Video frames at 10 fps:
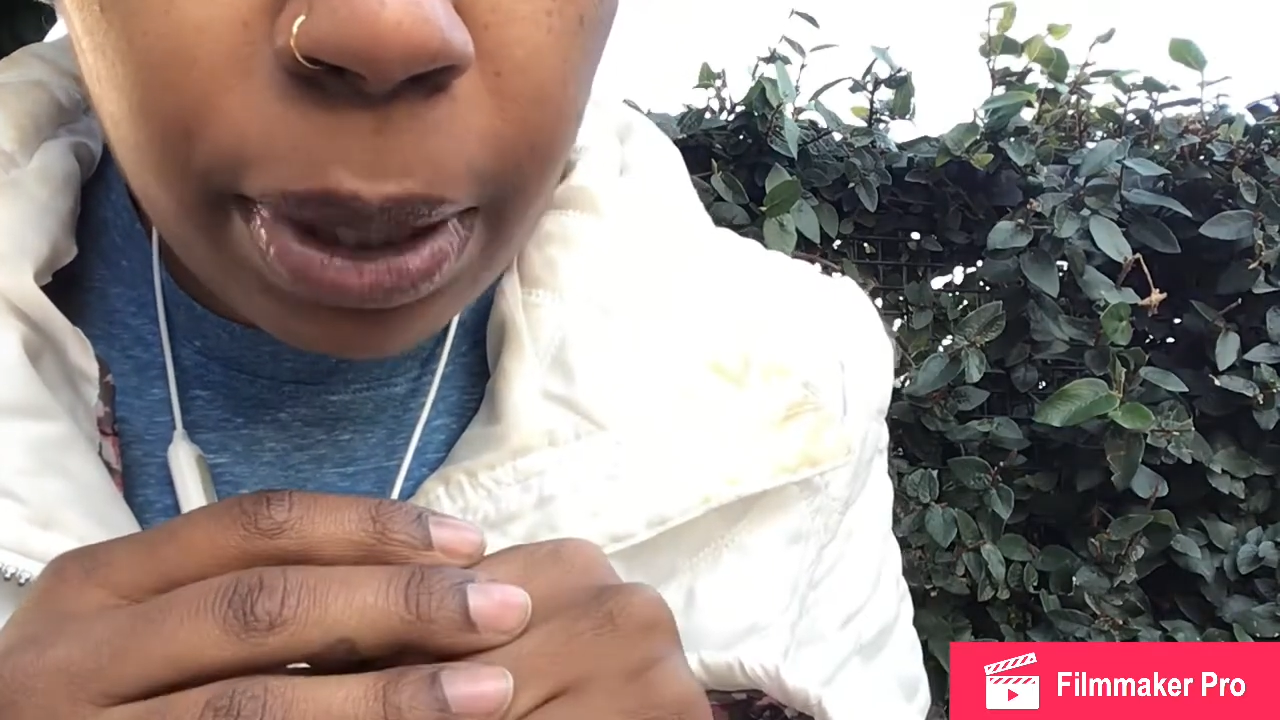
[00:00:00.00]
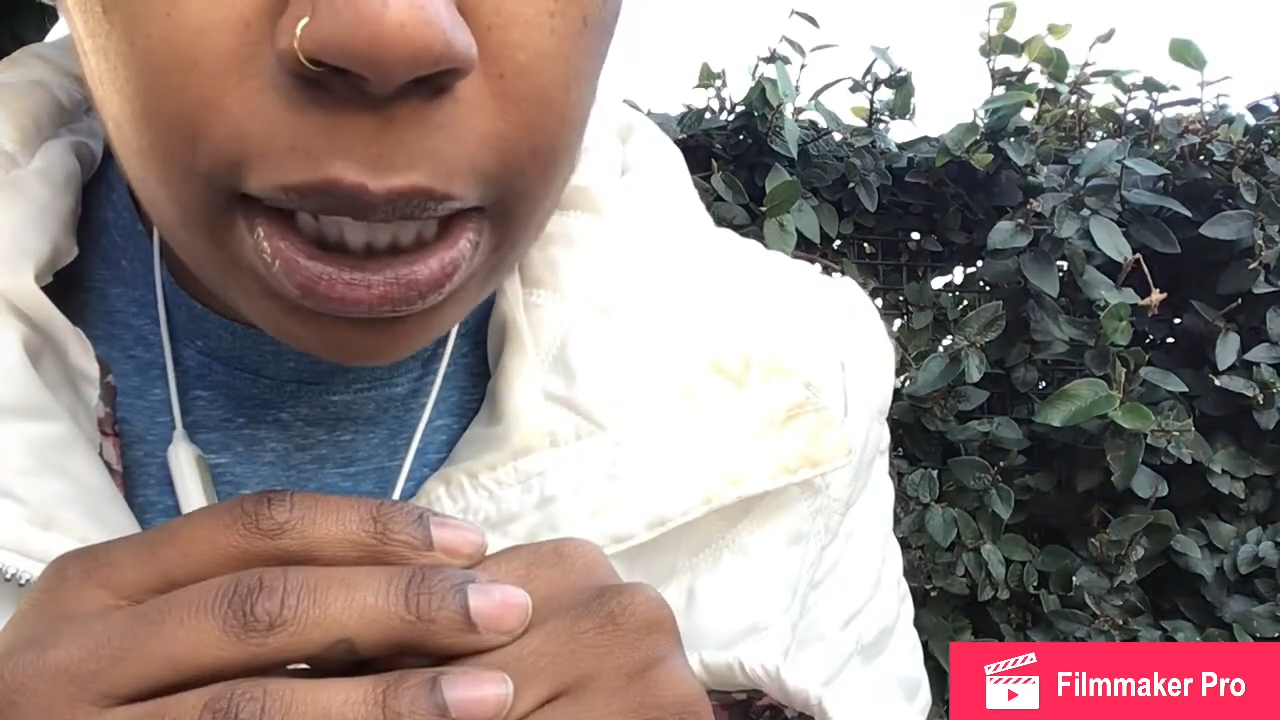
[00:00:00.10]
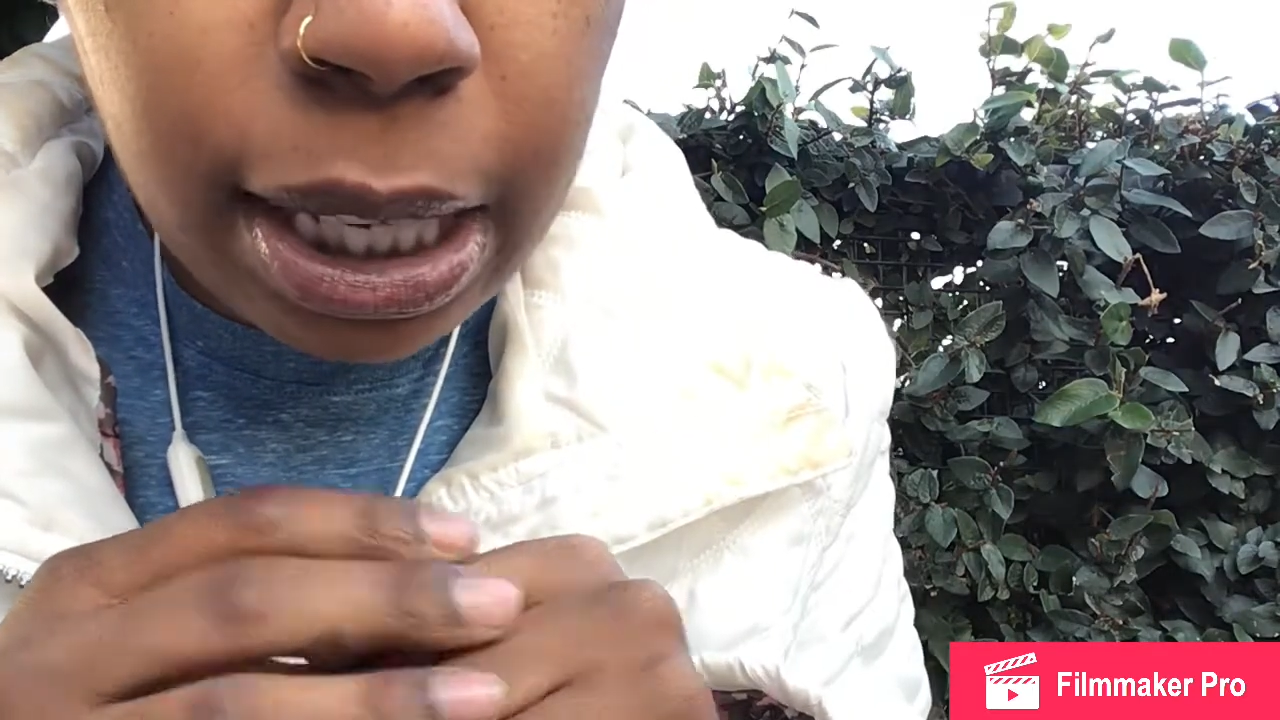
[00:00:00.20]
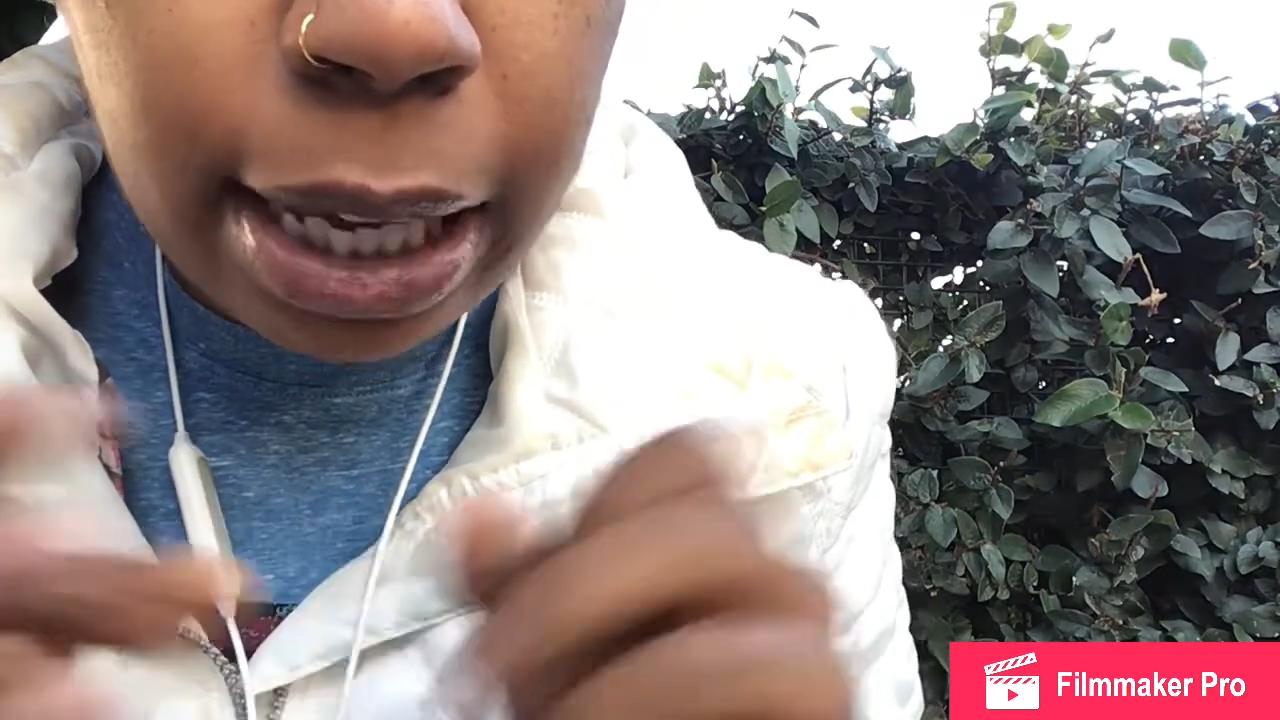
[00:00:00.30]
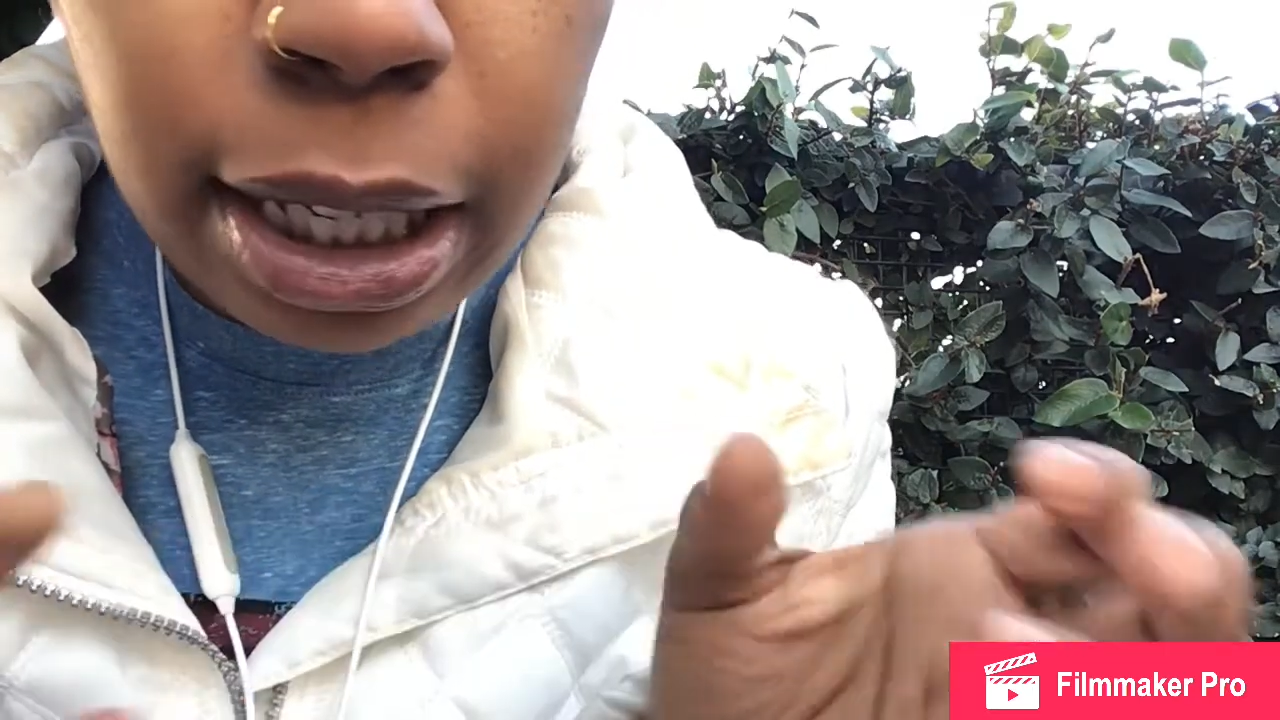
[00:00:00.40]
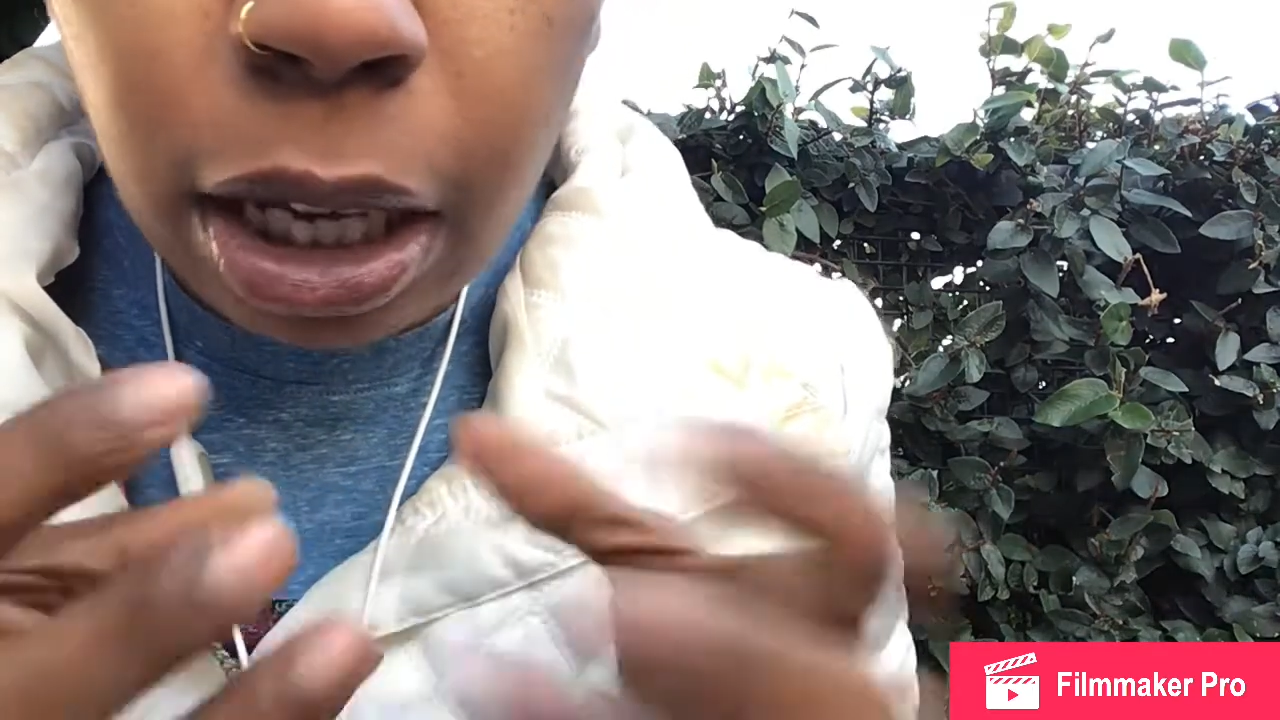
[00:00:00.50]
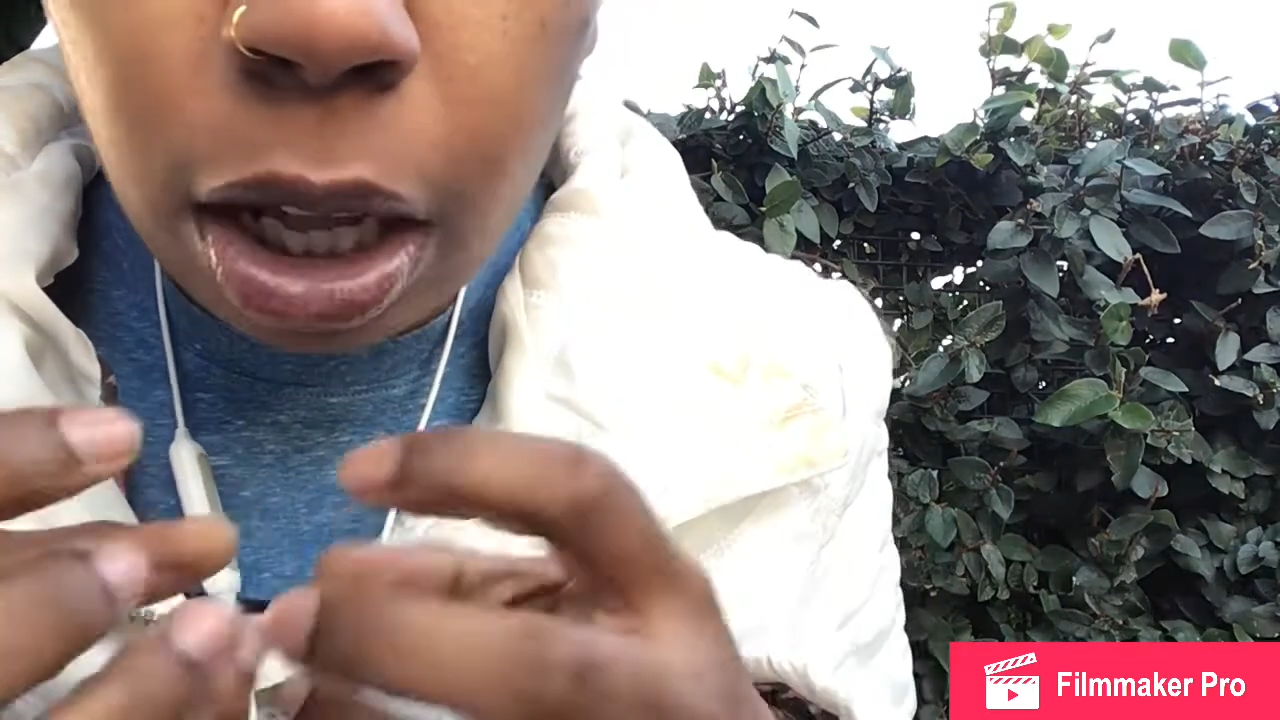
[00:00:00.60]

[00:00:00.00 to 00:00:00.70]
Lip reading: be taking